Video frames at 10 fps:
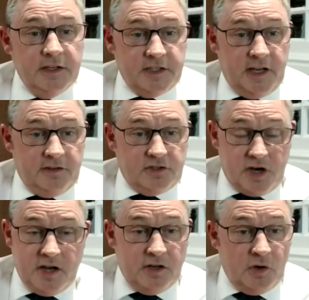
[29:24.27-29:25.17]
to get the
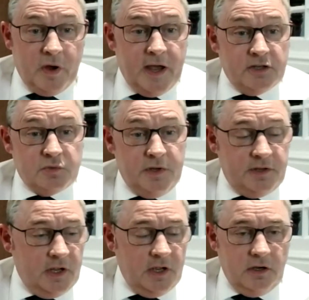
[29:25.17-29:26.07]
training and awareness
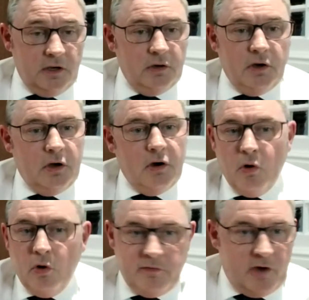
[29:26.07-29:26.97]
with
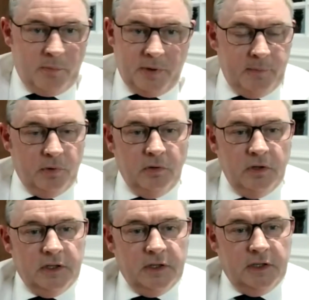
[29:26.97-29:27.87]
all of our people.